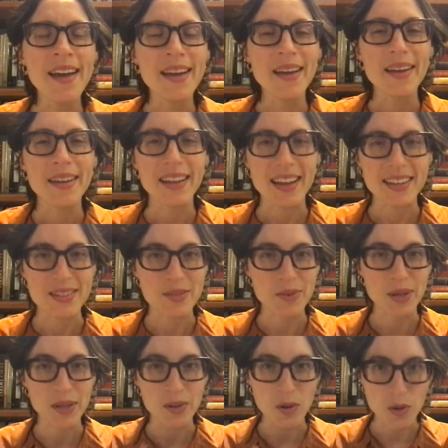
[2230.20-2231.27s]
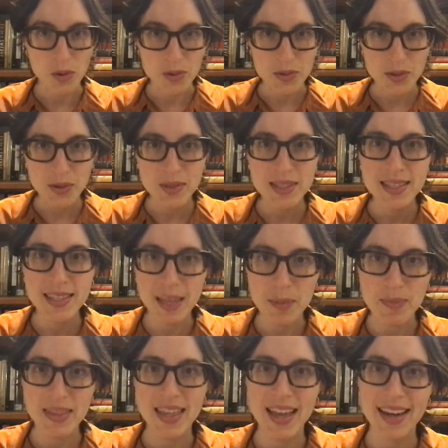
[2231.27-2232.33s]
Guys, you can also
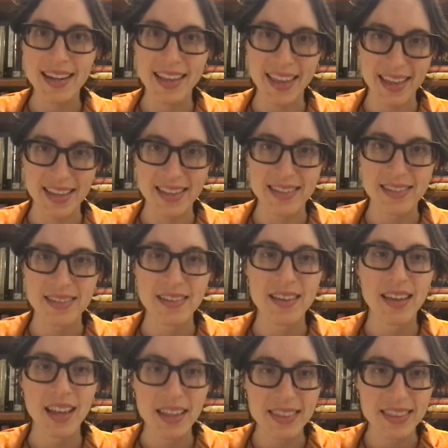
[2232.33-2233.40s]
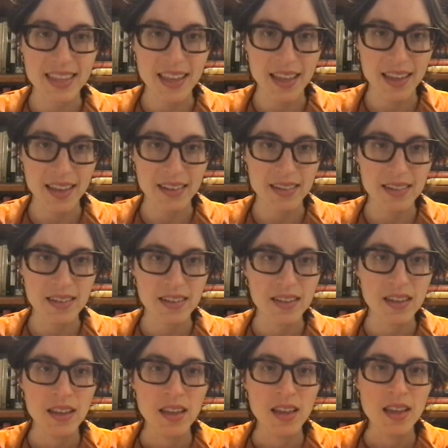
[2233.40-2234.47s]
skip that case at the end.
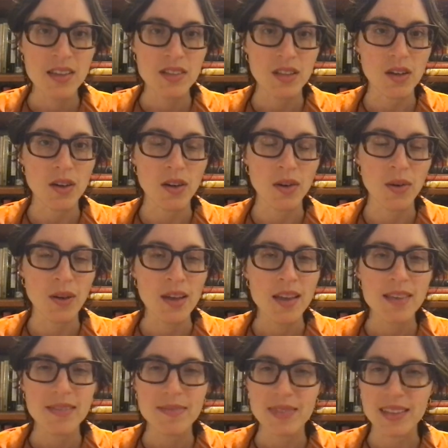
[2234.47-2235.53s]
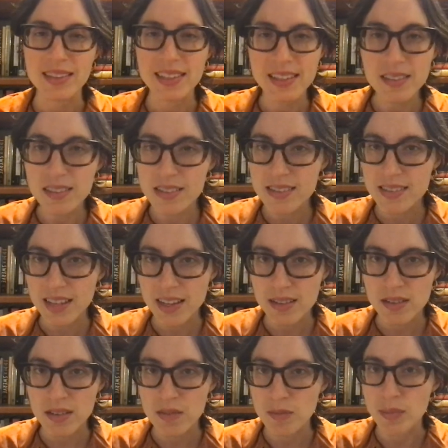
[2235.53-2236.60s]
So the legal
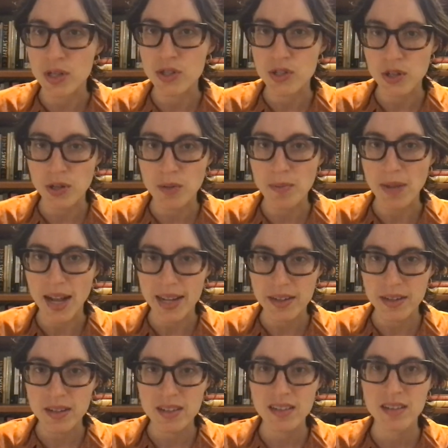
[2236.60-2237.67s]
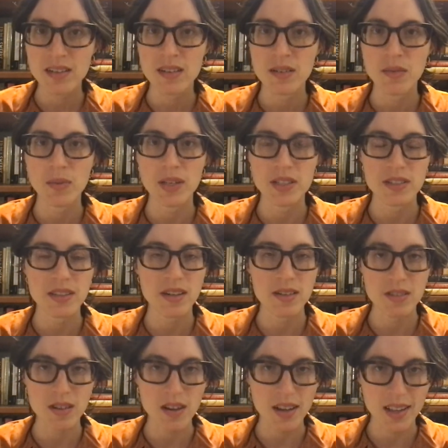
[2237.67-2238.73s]
standard of mature minor, which they're
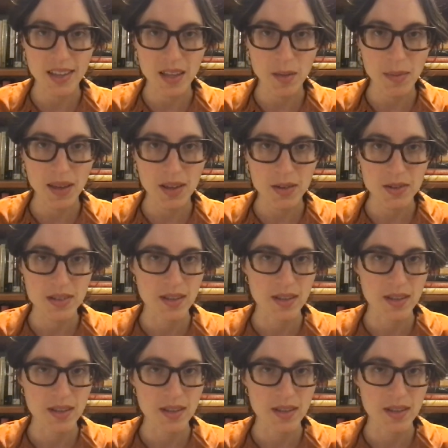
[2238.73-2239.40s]
talking about,